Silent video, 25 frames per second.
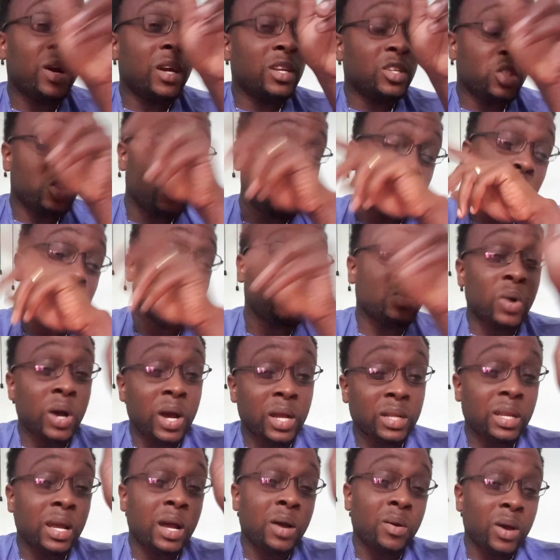one juice,
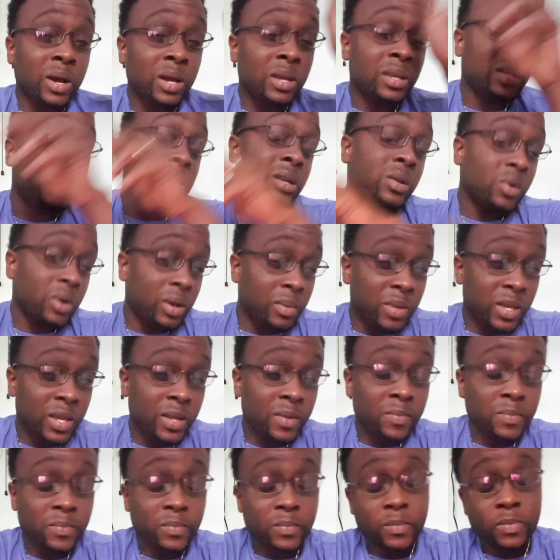water, you know what I
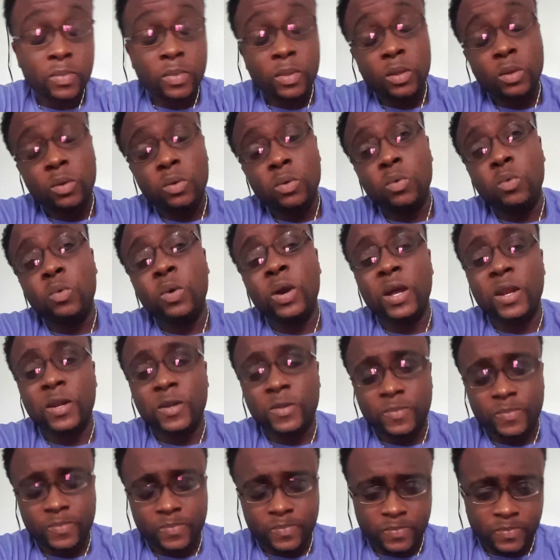mean? Well,
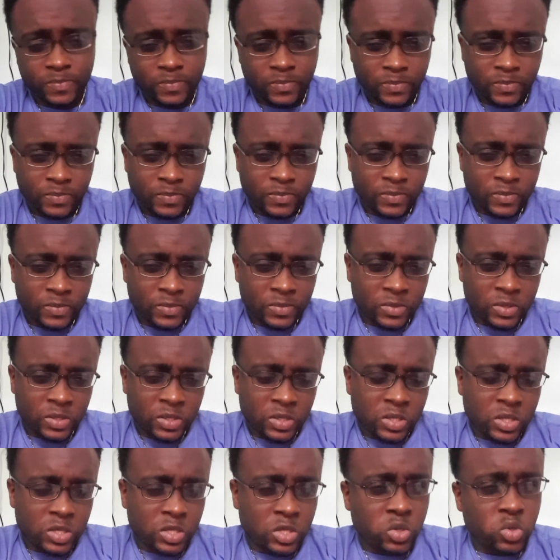
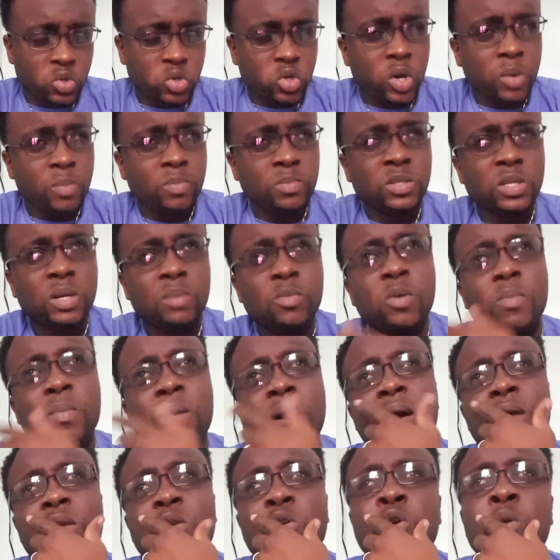you come to
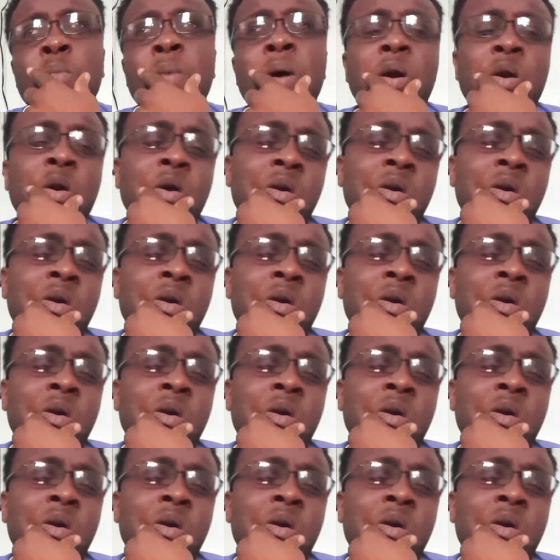Sabuma, you go back